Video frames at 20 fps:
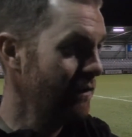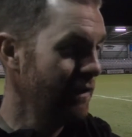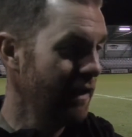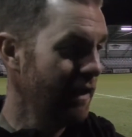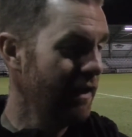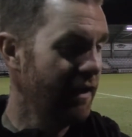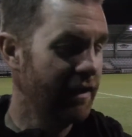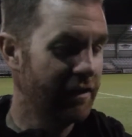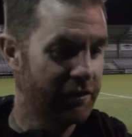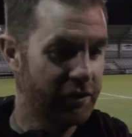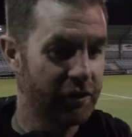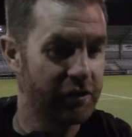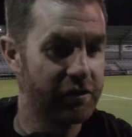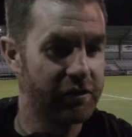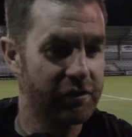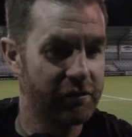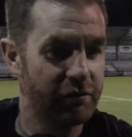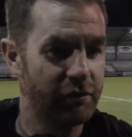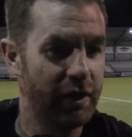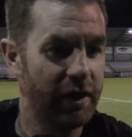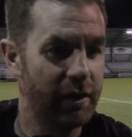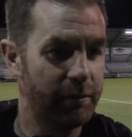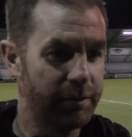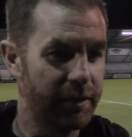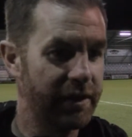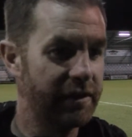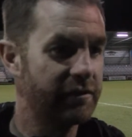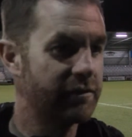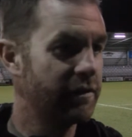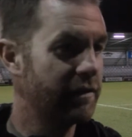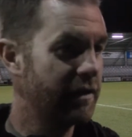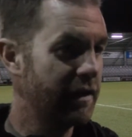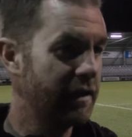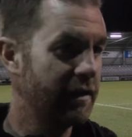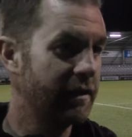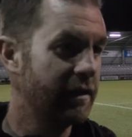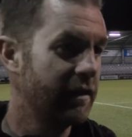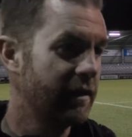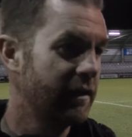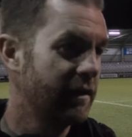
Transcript: Yeah, just really pleased with the